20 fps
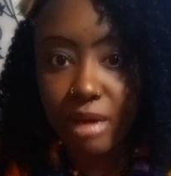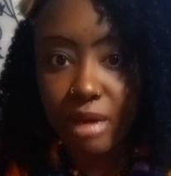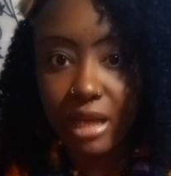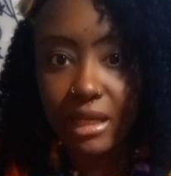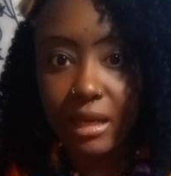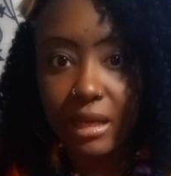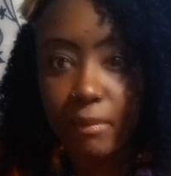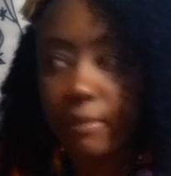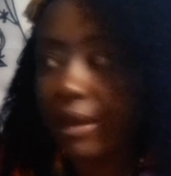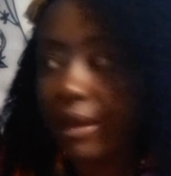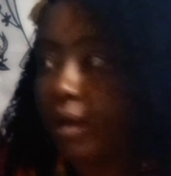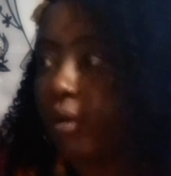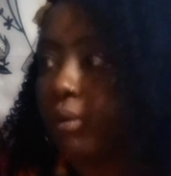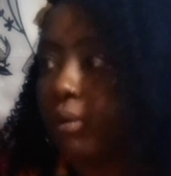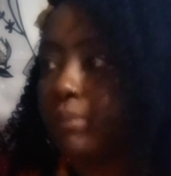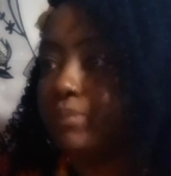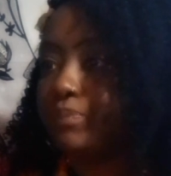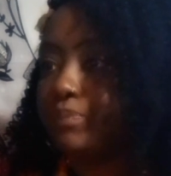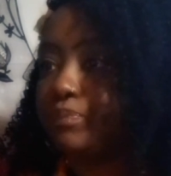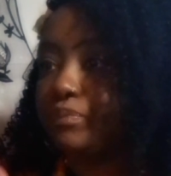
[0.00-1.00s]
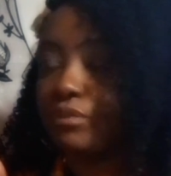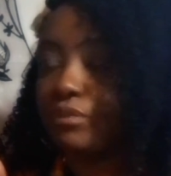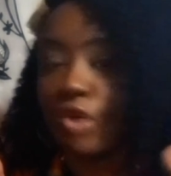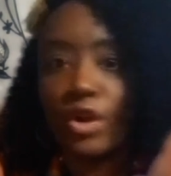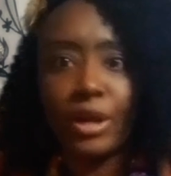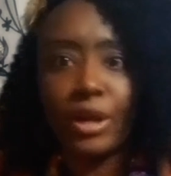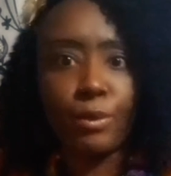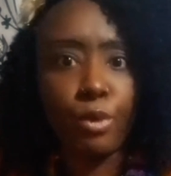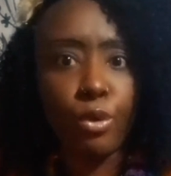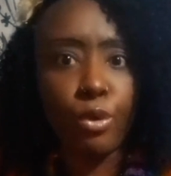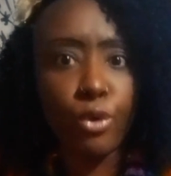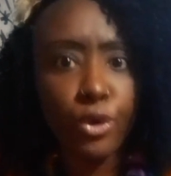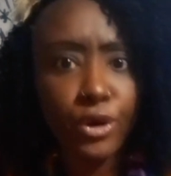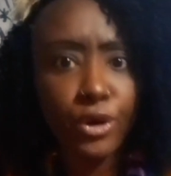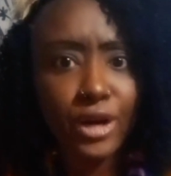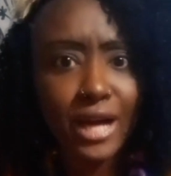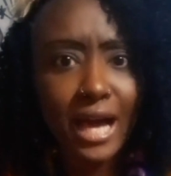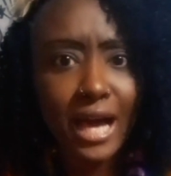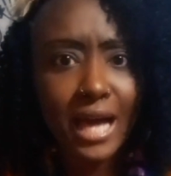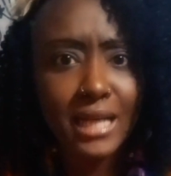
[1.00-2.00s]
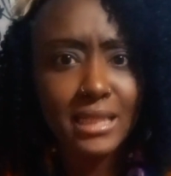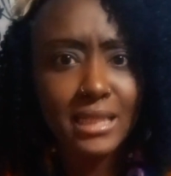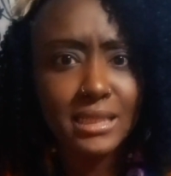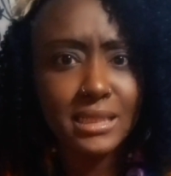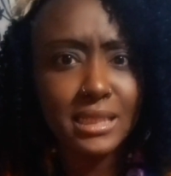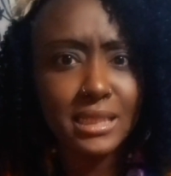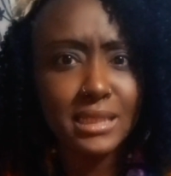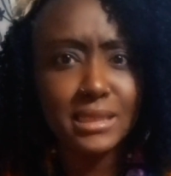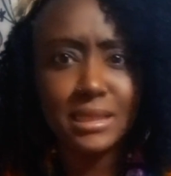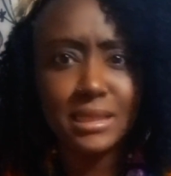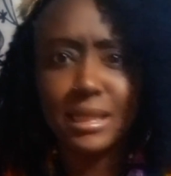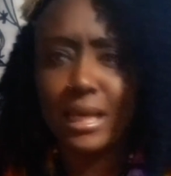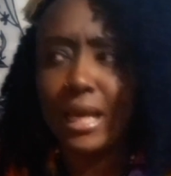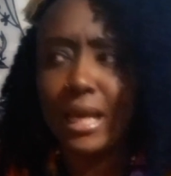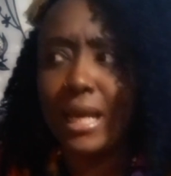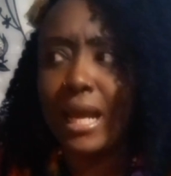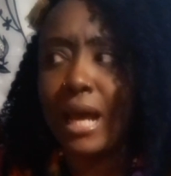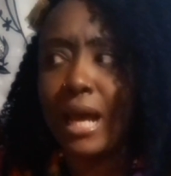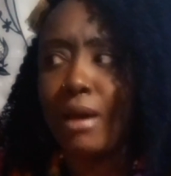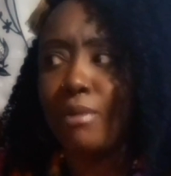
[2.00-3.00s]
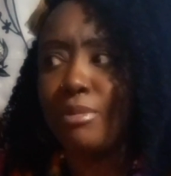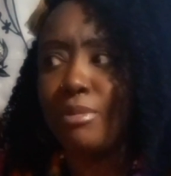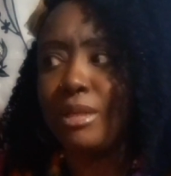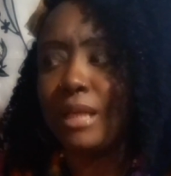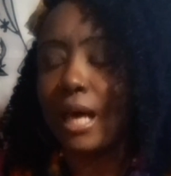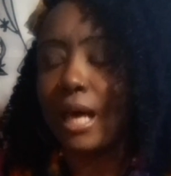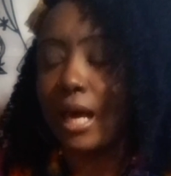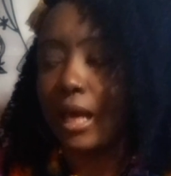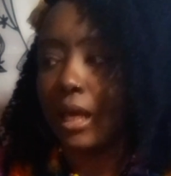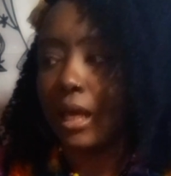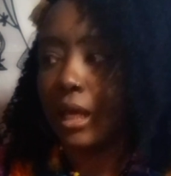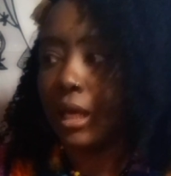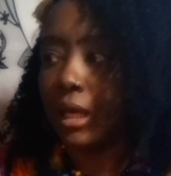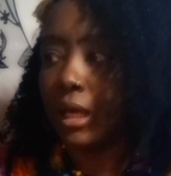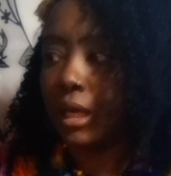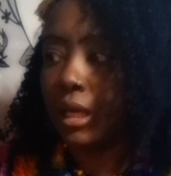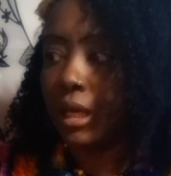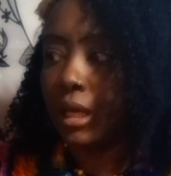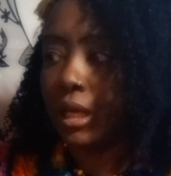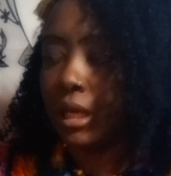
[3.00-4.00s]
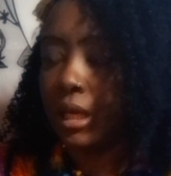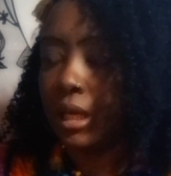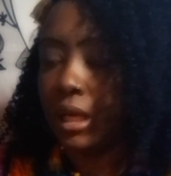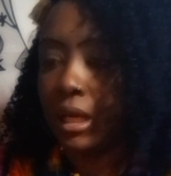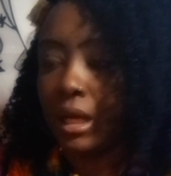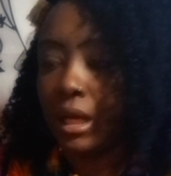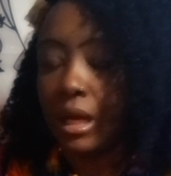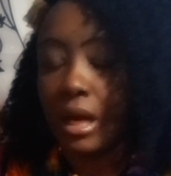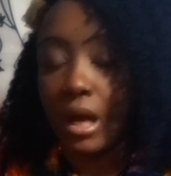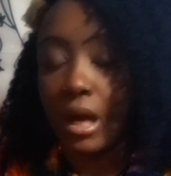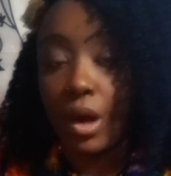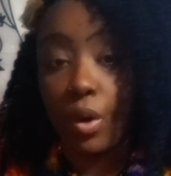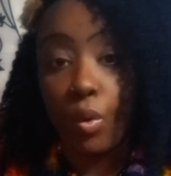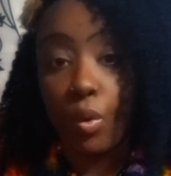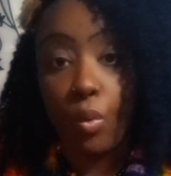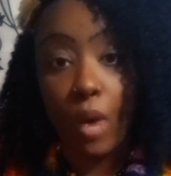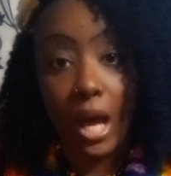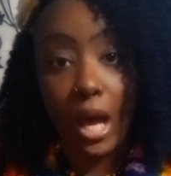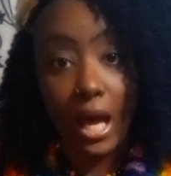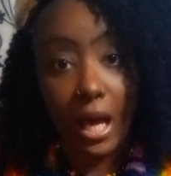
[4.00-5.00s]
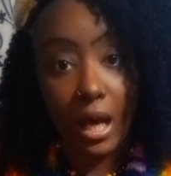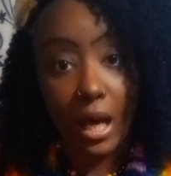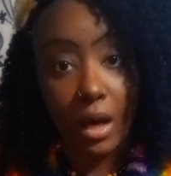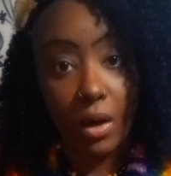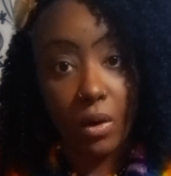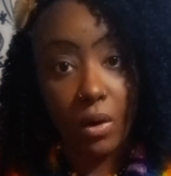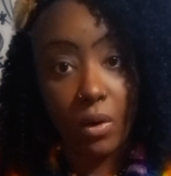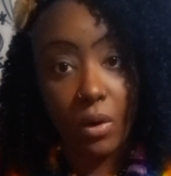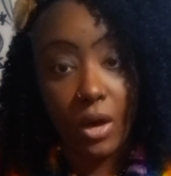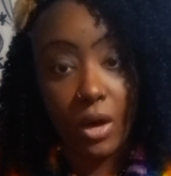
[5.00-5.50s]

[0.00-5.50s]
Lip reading: about that amount. Or they will order a guidance session. And I'll be like, wow.